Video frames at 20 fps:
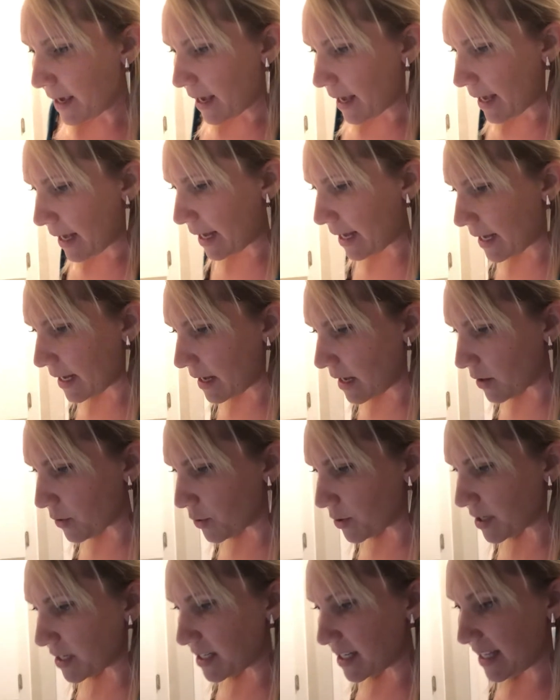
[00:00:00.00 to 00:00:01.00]

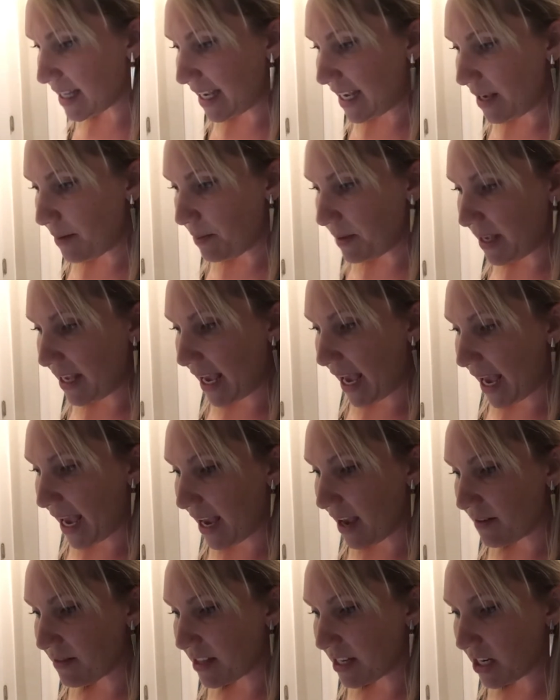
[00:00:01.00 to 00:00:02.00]
According to the
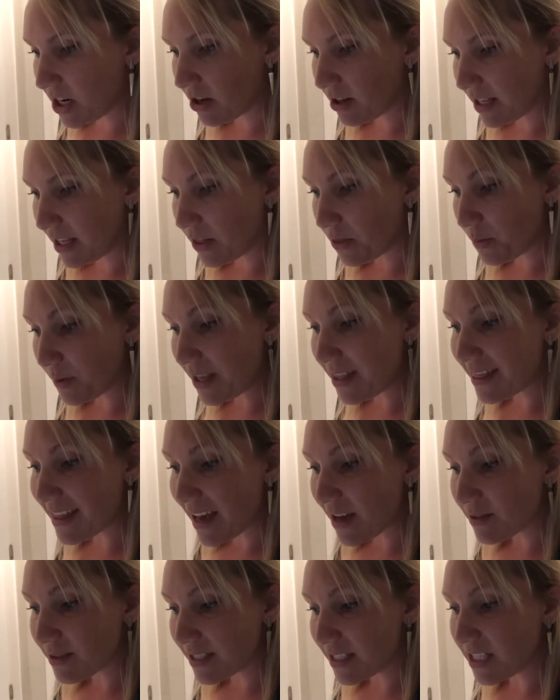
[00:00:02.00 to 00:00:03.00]
EPA, of the nearly
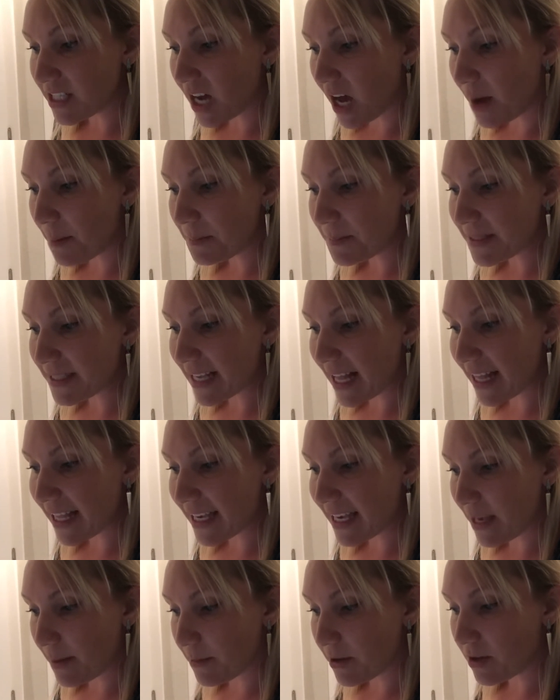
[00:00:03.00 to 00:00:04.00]
3,000 top-selling
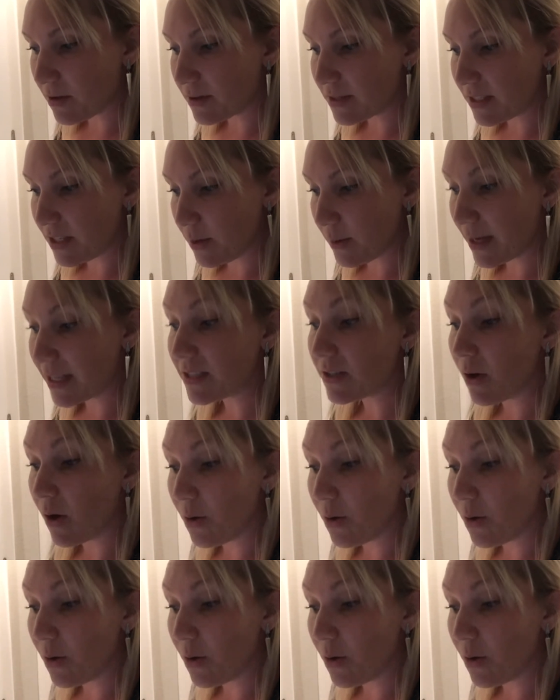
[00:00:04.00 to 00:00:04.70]
chemicals in the U.S.,